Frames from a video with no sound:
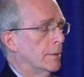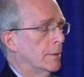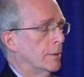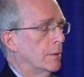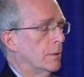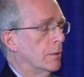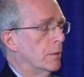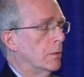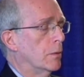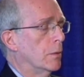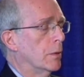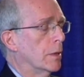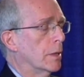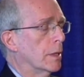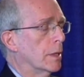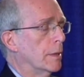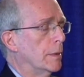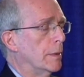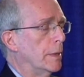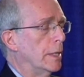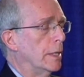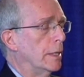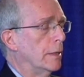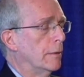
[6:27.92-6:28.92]
So we're
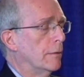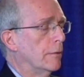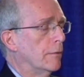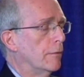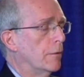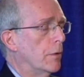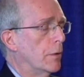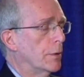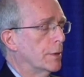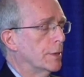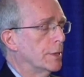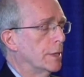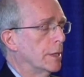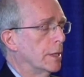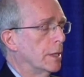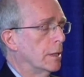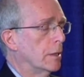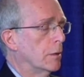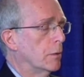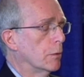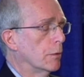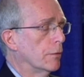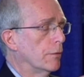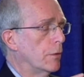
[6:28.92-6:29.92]

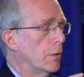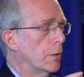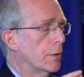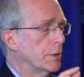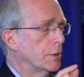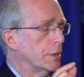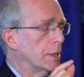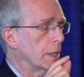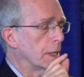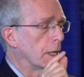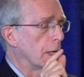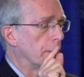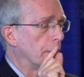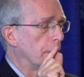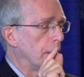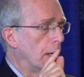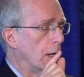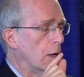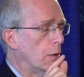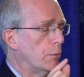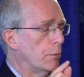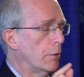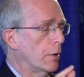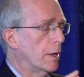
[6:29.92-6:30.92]
focusing on the
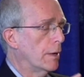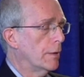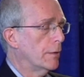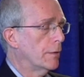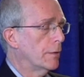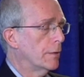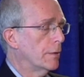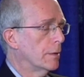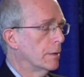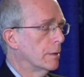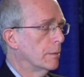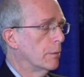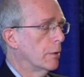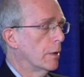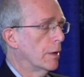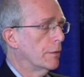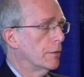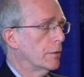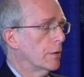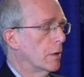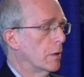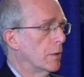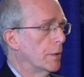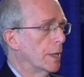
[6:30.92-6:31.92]
out-breath,
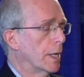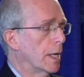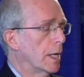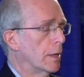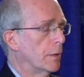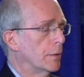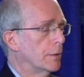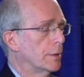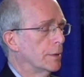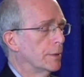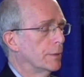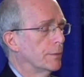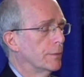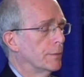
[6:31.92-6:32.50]
breath going out.